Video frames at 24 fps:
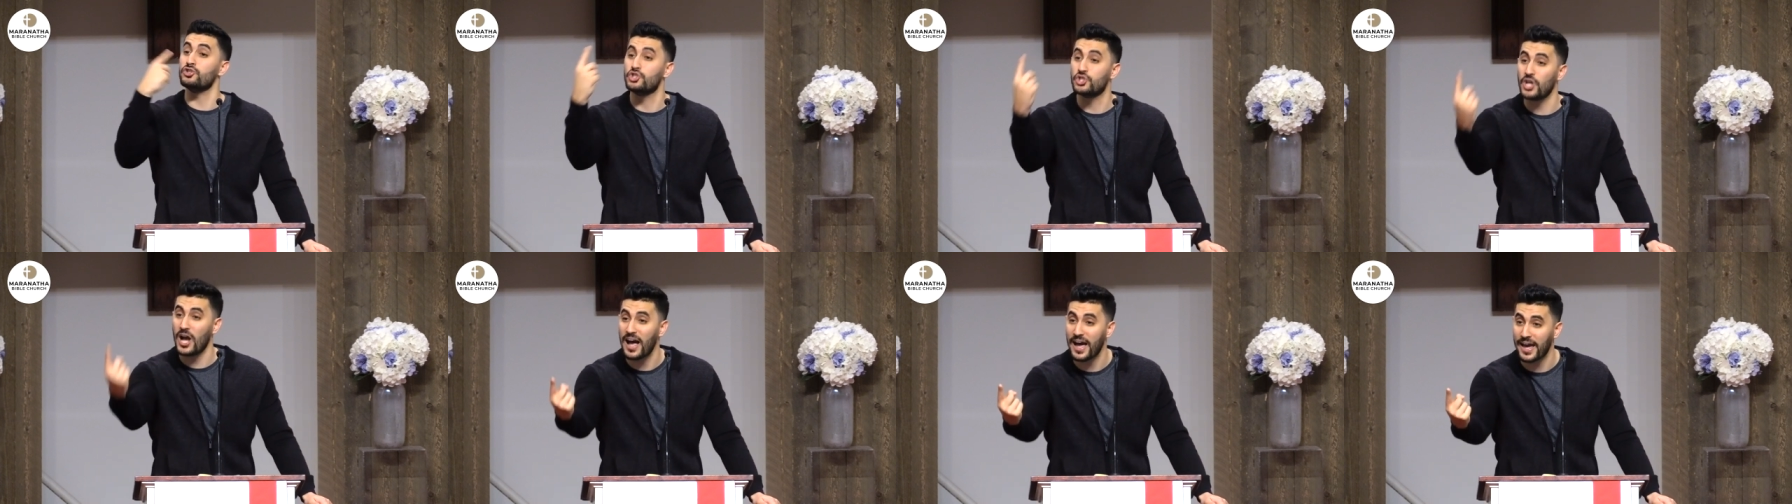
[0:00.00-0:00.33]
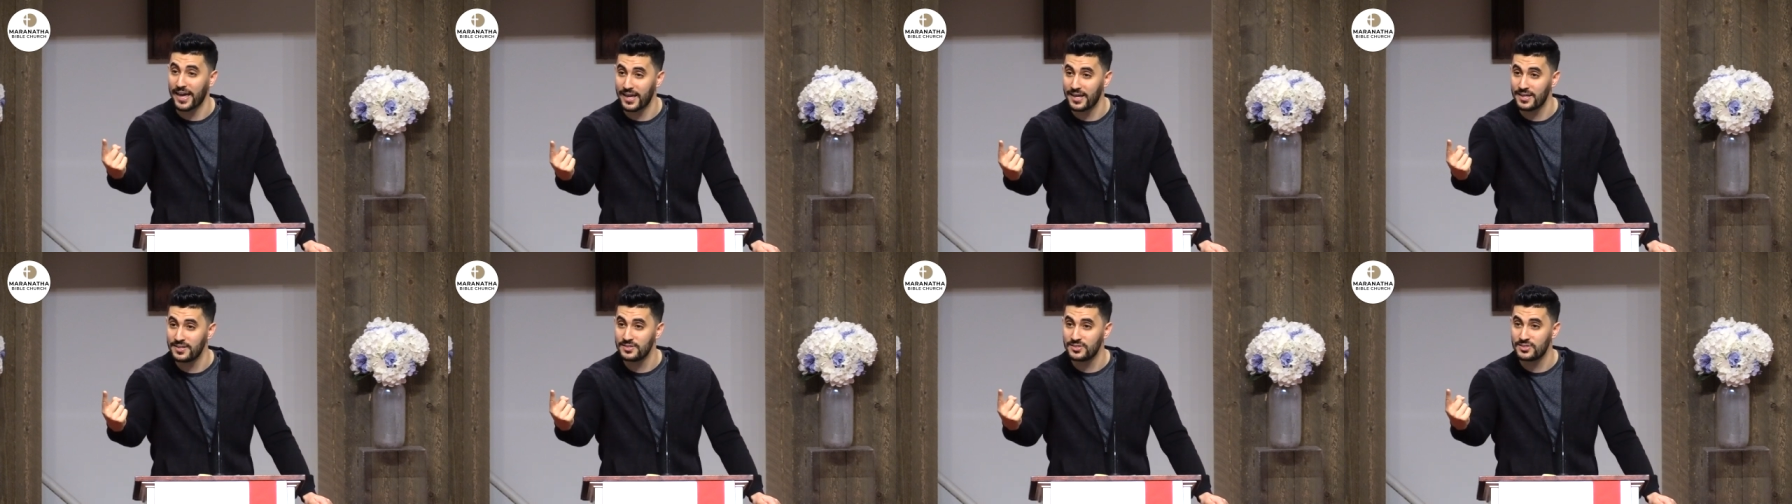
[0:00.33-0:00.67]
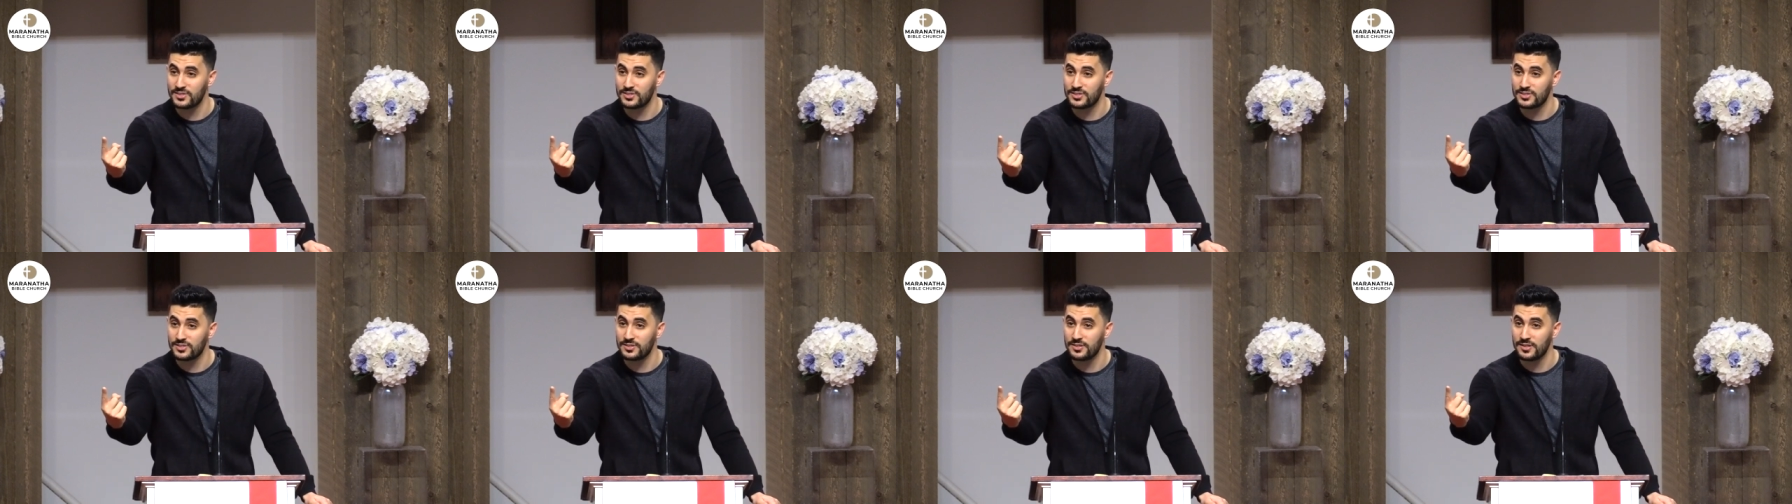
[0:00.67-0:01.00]

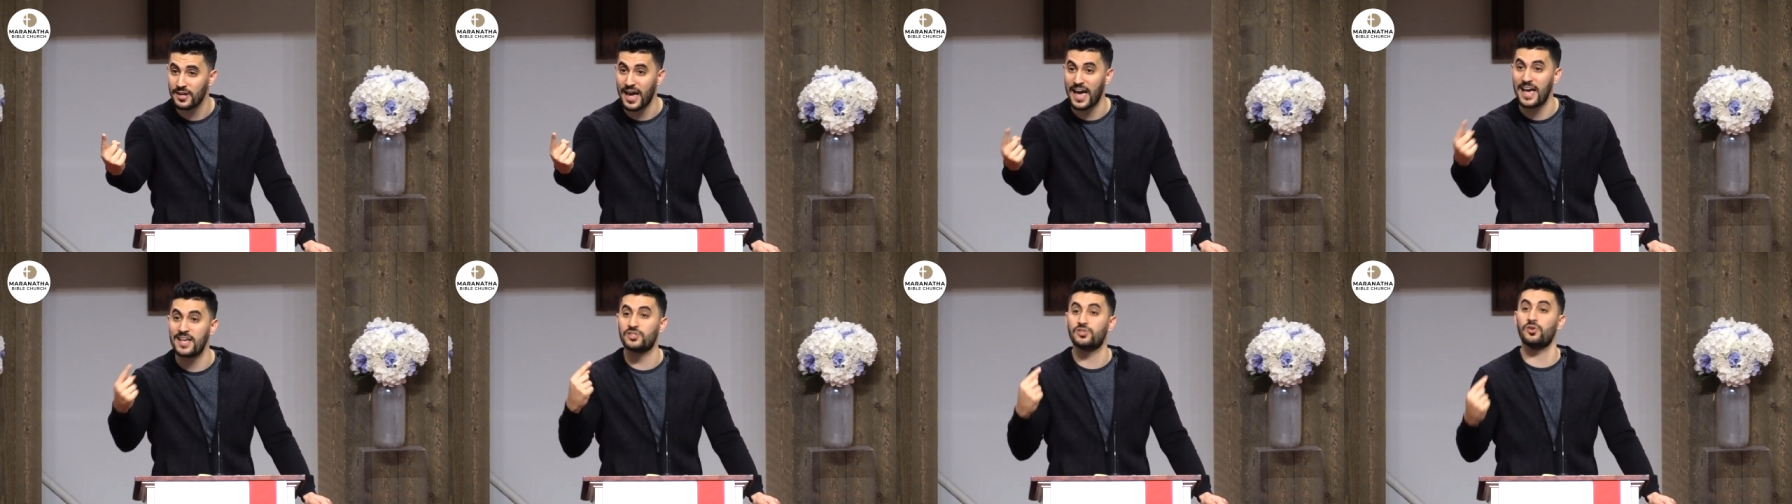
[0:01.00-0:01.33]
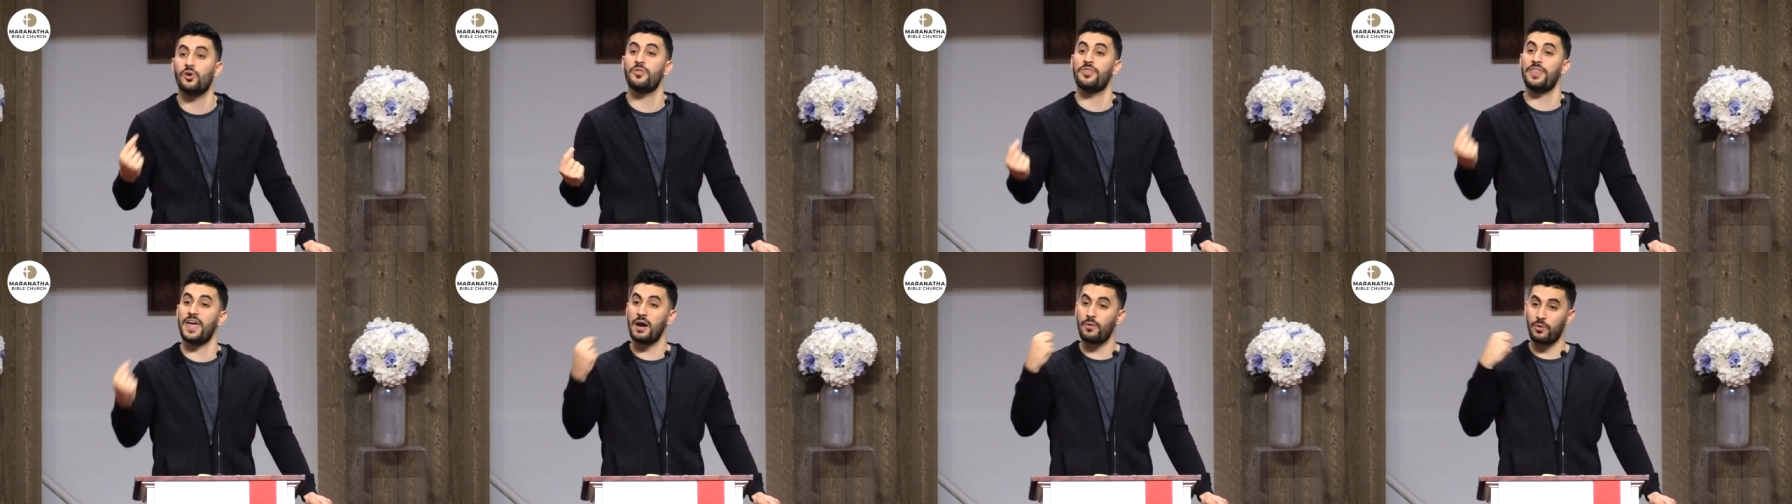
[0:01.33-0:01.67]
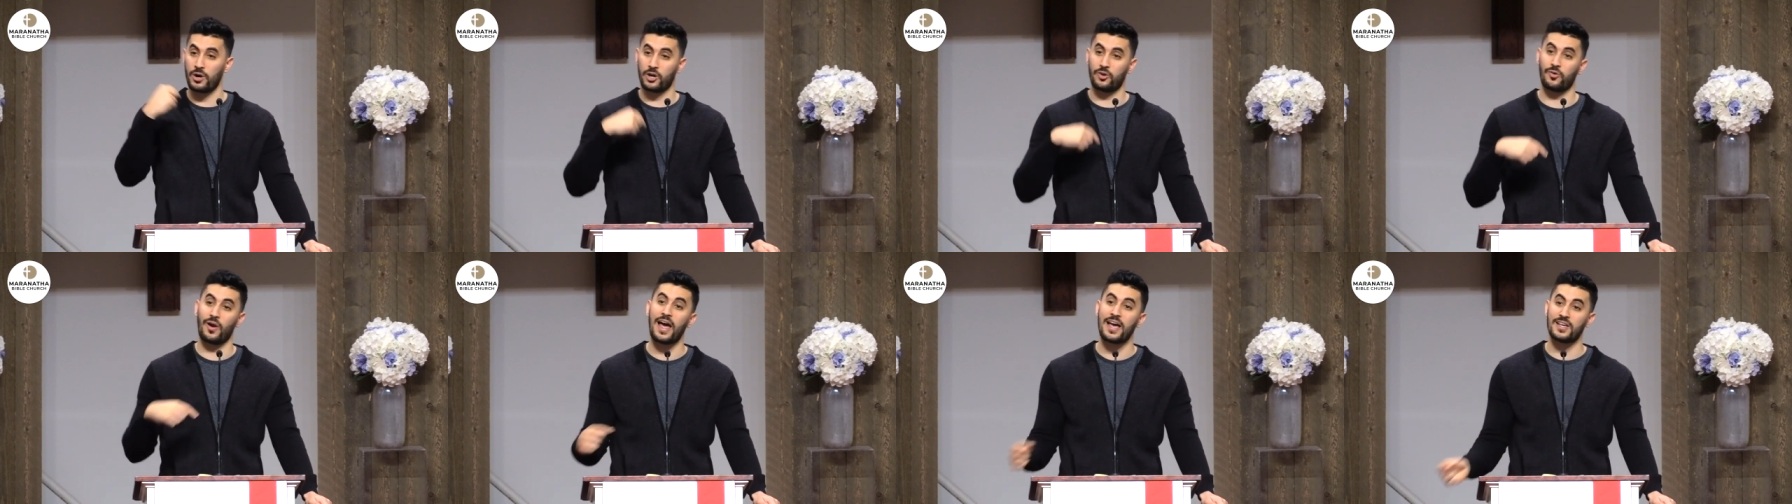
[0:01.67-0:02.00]
giants as though they
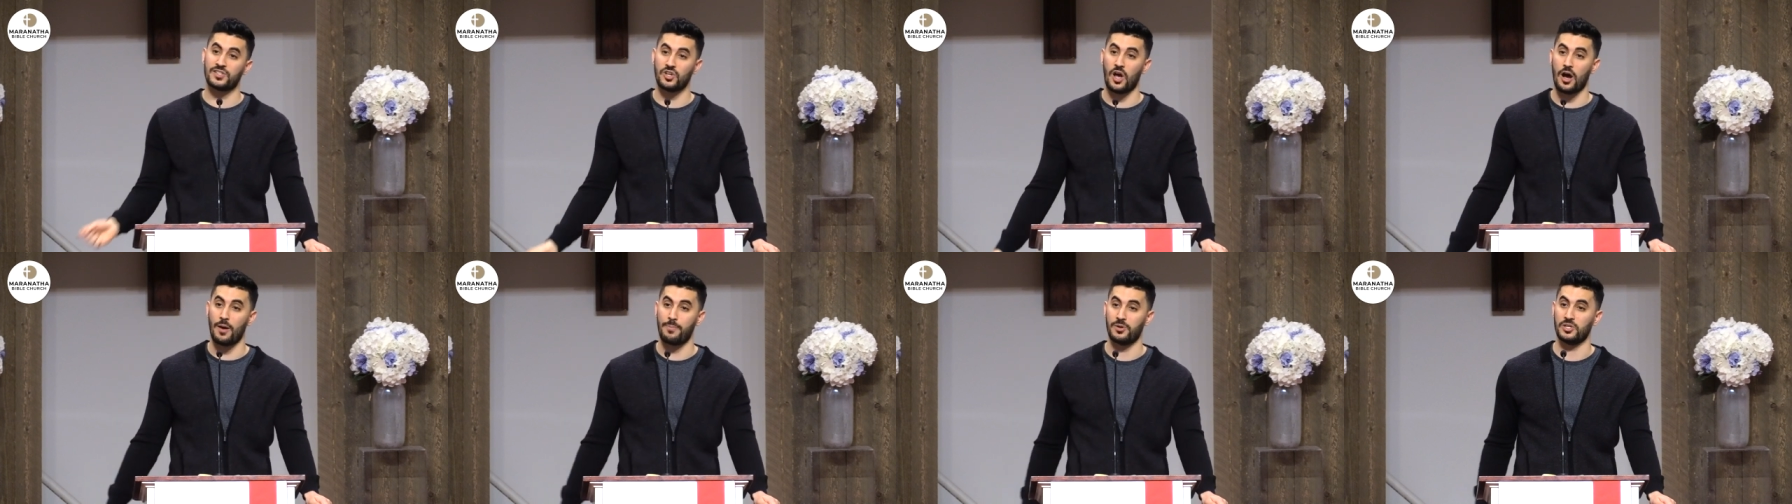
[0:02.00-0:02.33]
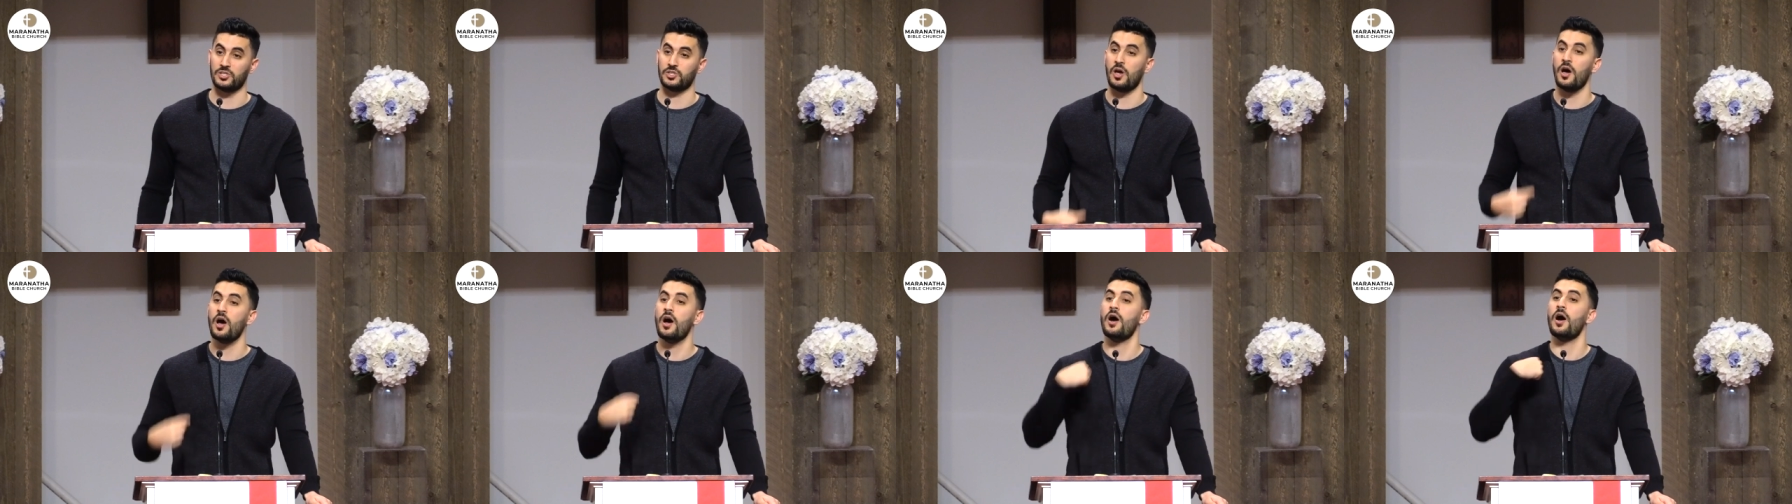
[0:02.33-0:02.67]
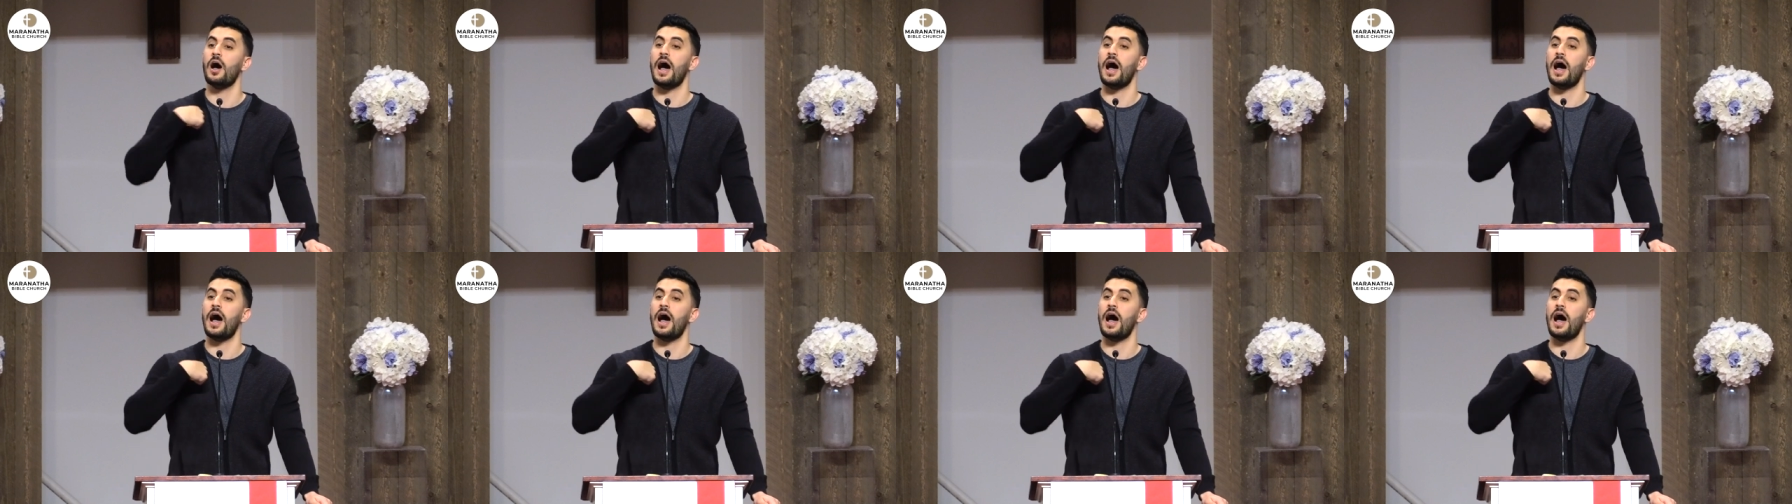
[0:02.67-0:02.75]
were grasshoppers.